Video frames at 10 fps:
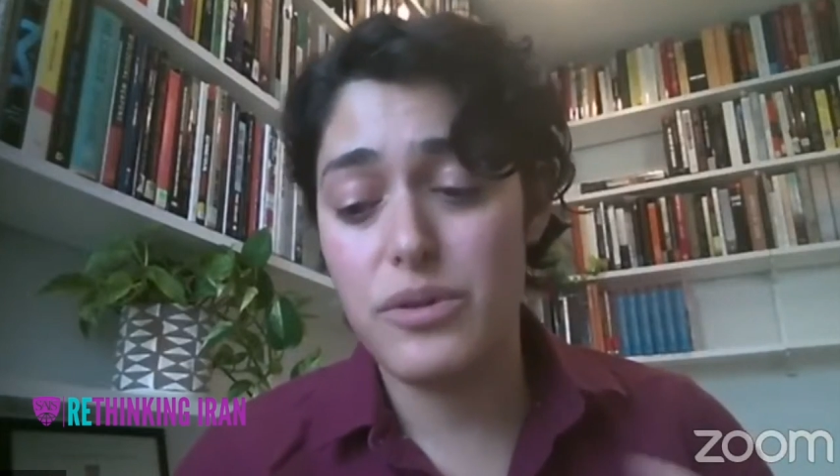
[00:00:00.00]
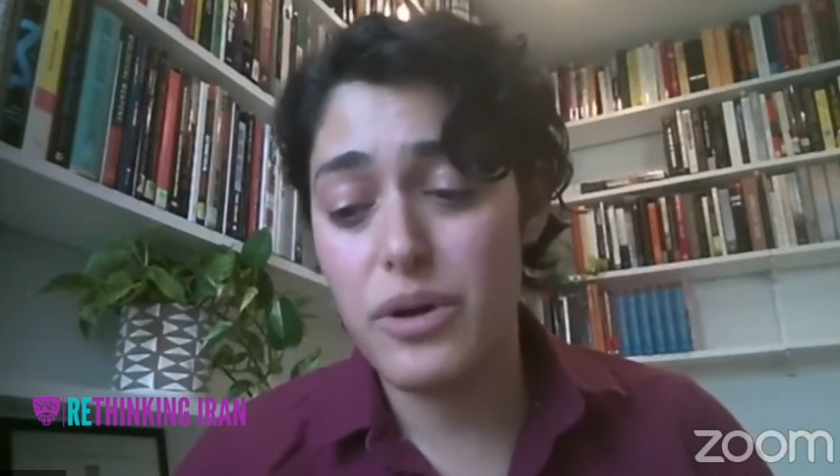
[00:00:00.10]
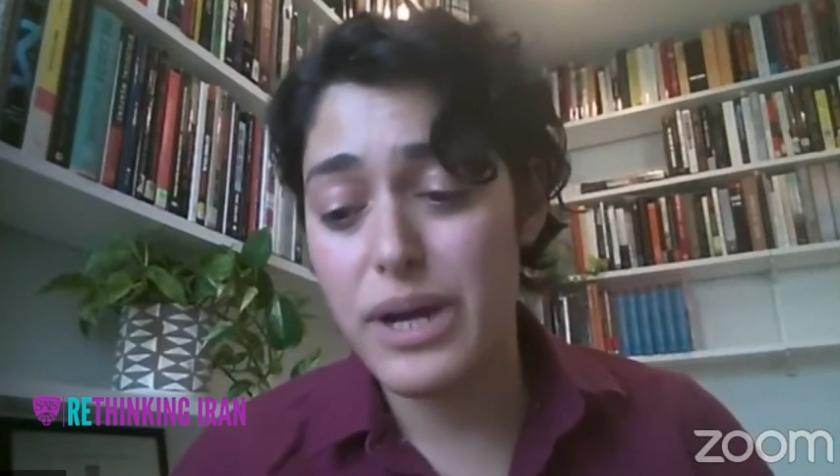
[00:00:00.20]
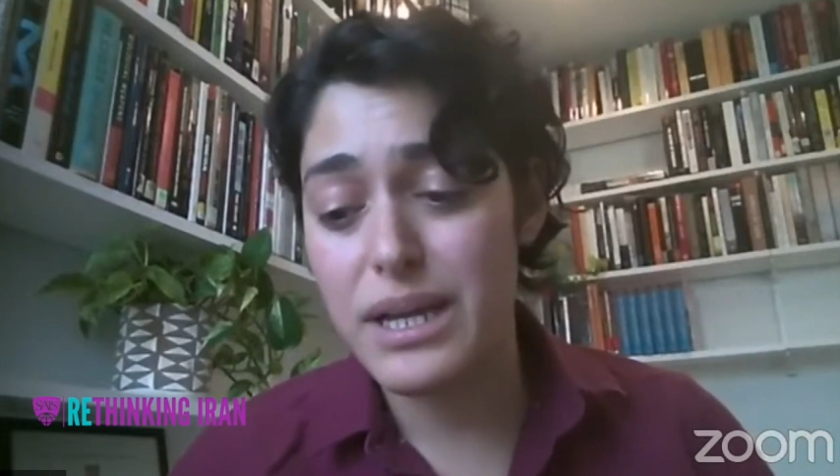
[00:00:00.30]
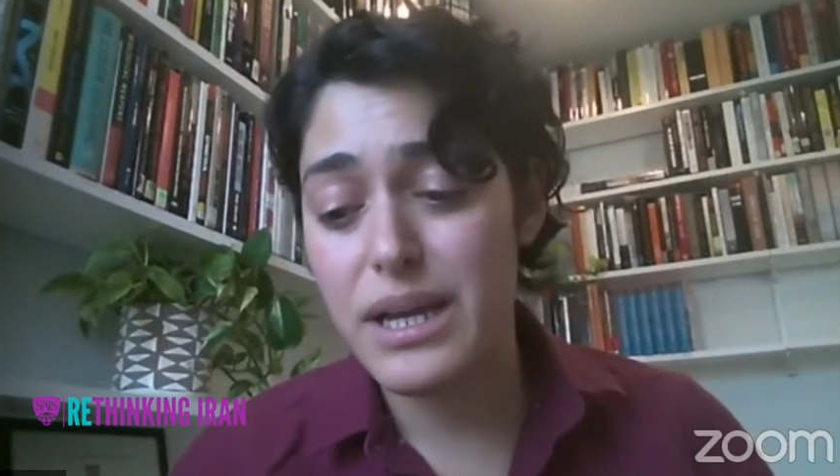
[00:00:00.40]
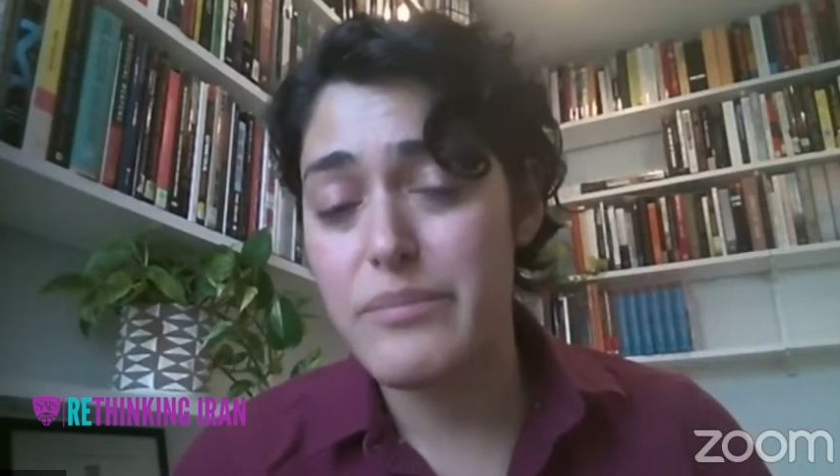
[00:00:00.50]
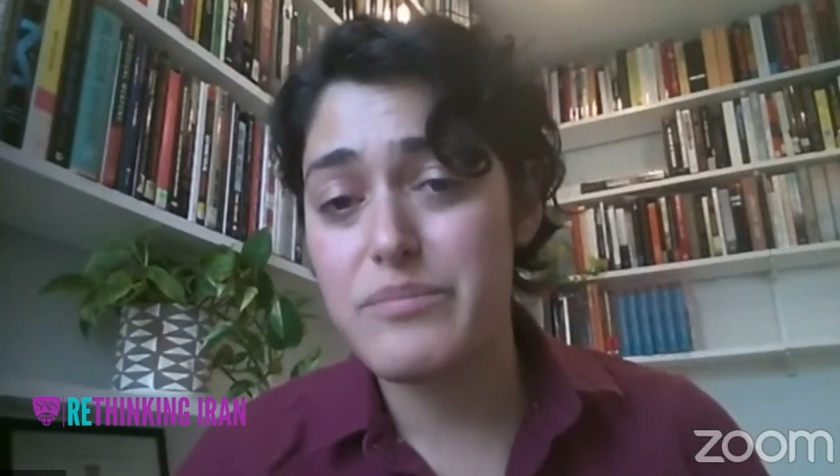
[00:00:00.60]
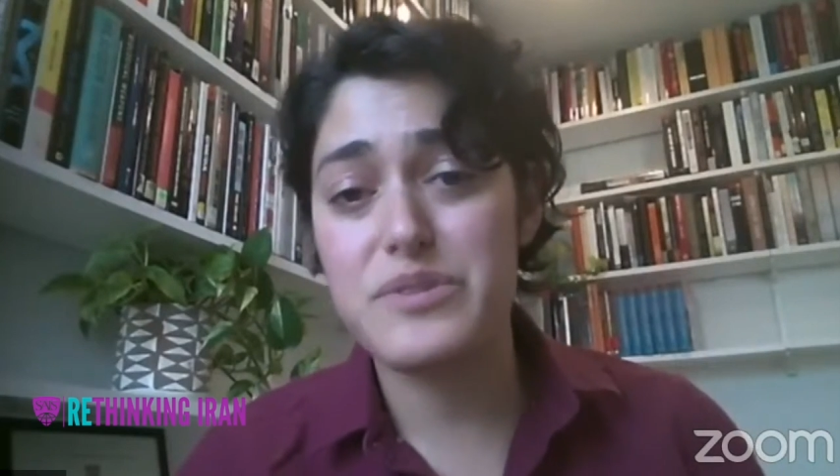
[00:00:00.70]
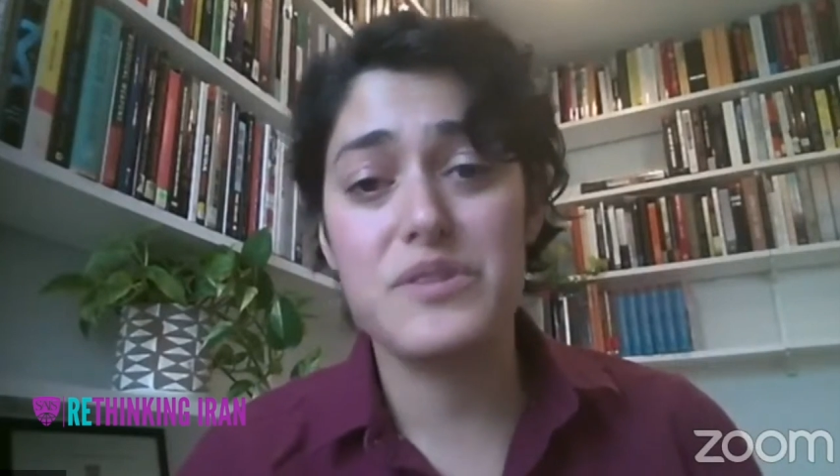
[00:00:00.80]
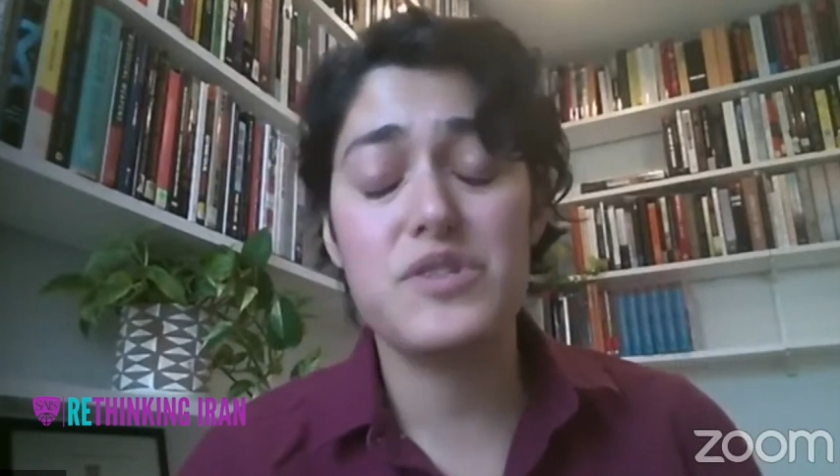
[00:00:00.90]
though I
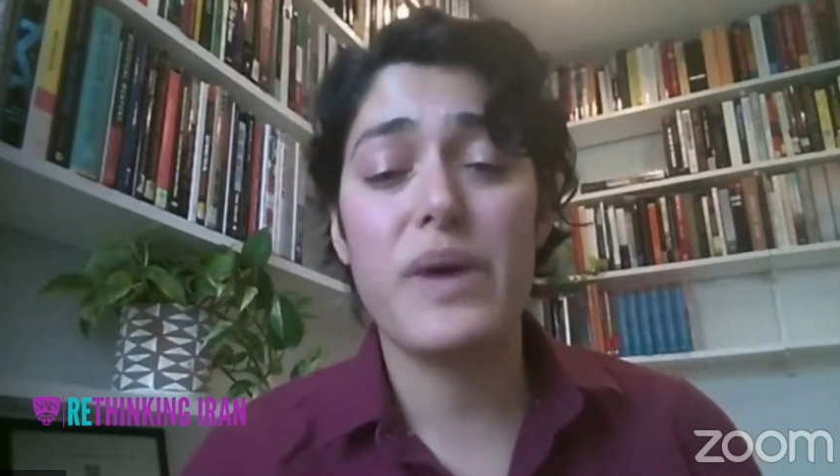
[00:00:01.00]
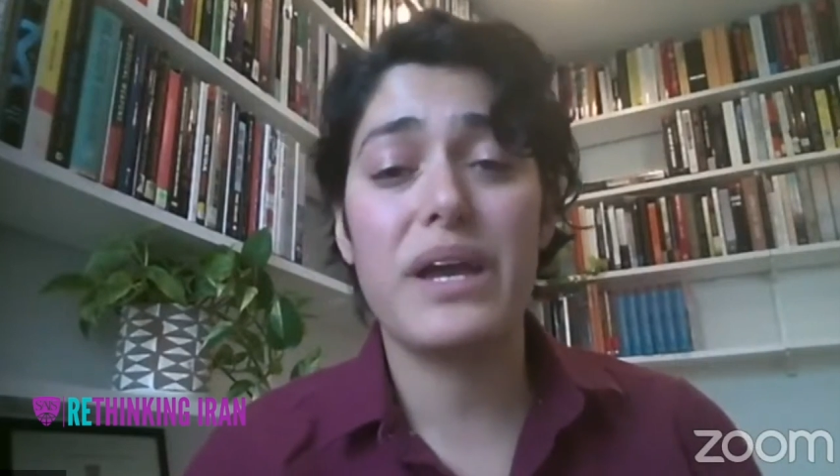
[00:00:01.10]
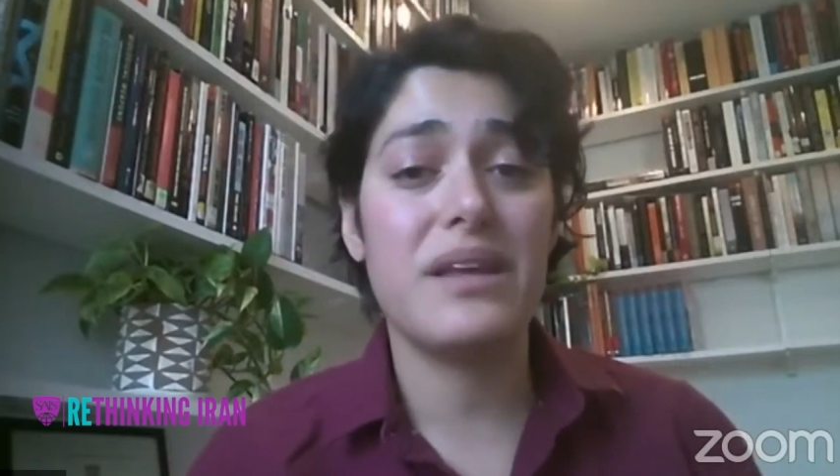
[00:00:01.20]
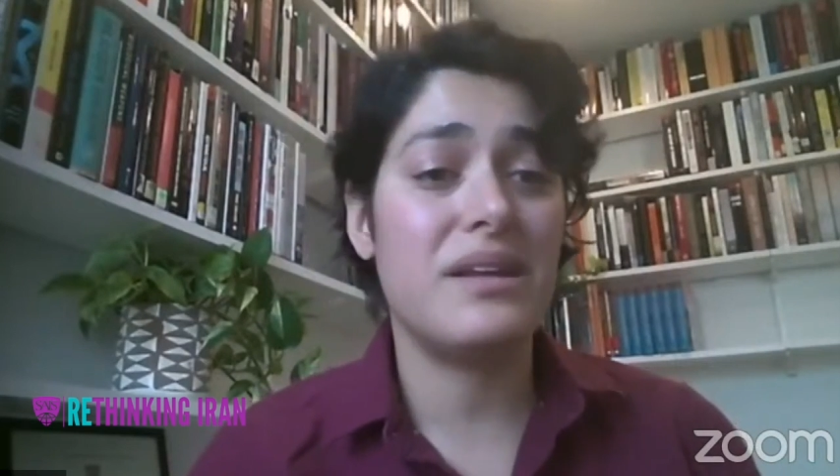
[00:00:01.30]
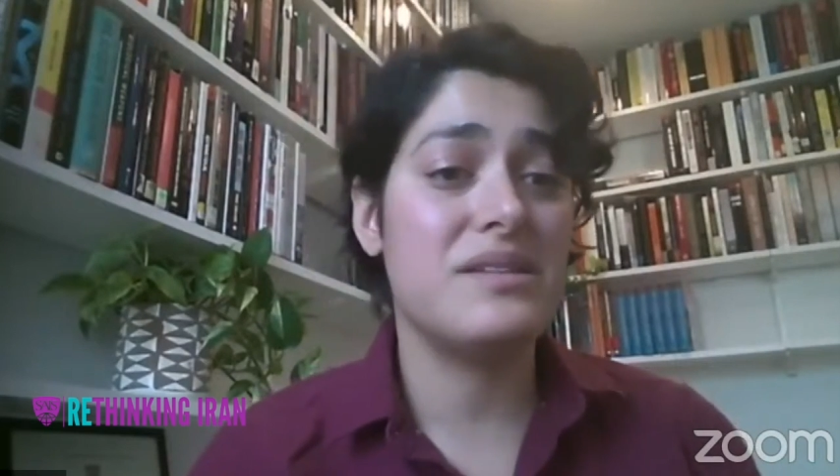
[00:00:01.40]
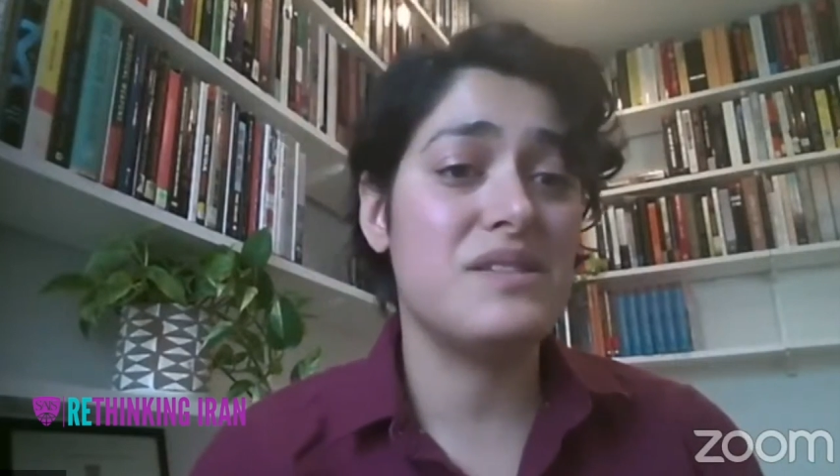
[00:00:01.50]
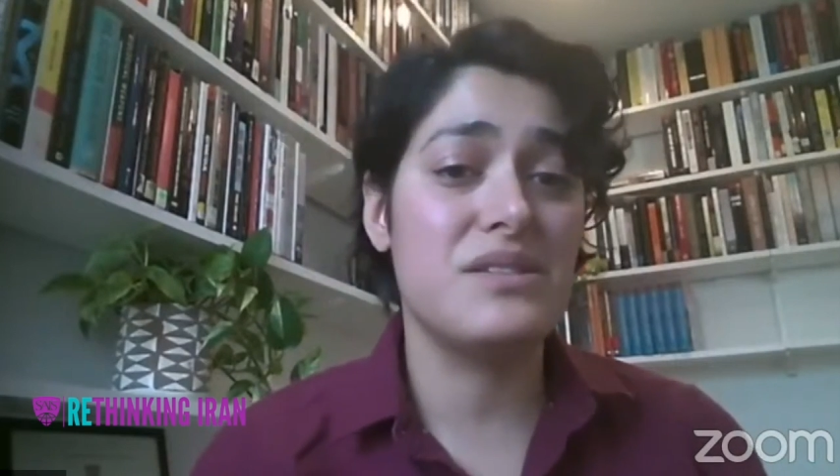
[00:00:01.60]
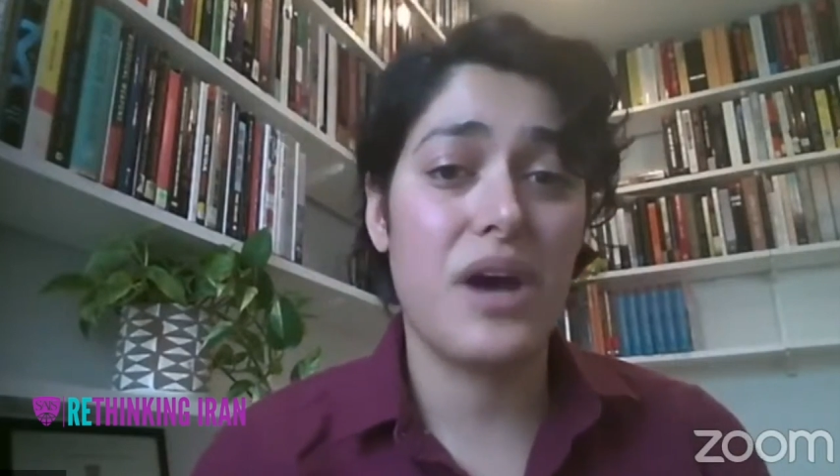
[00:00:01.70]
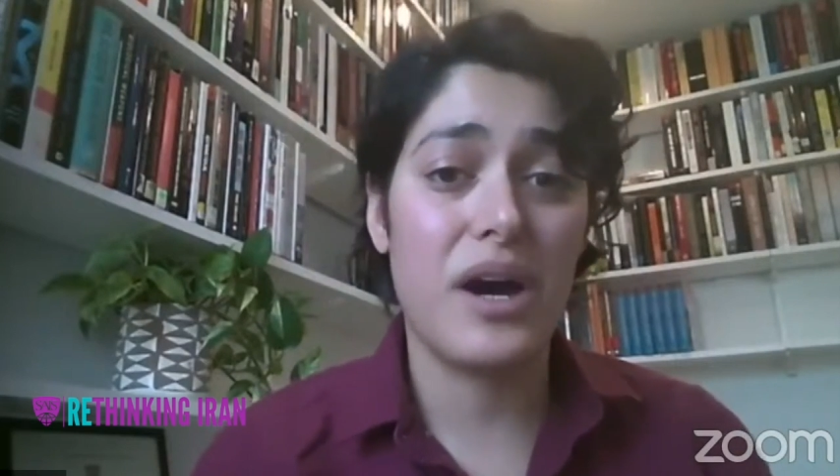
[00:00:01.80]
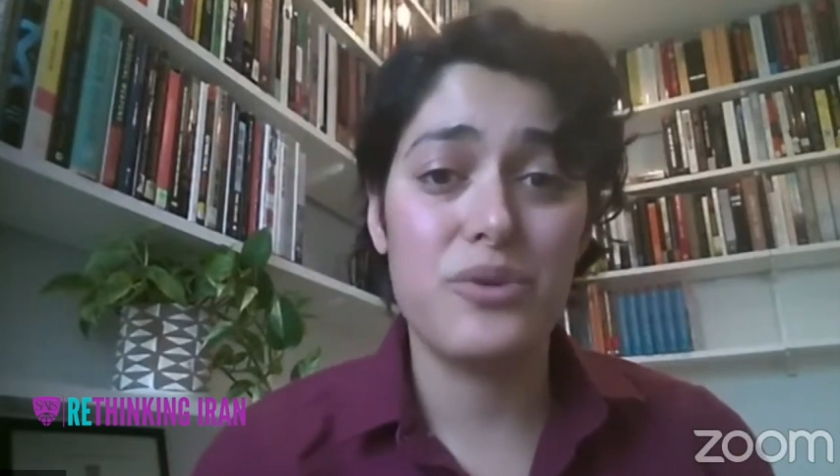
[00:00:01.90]
suspect that
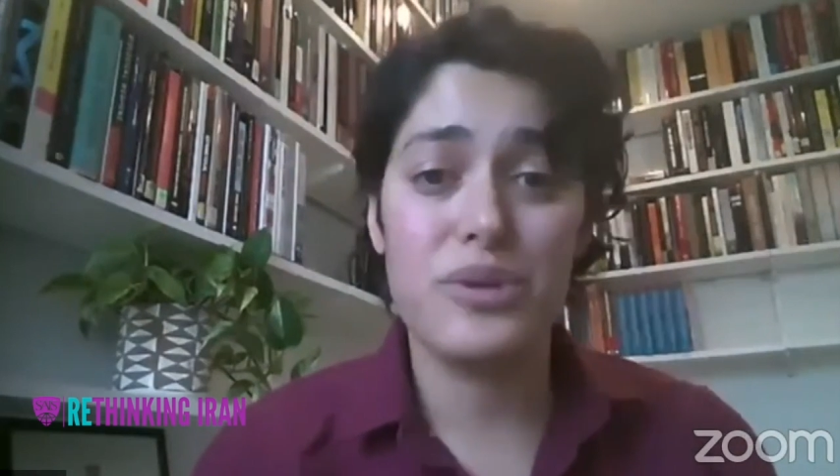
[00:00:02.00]
it's not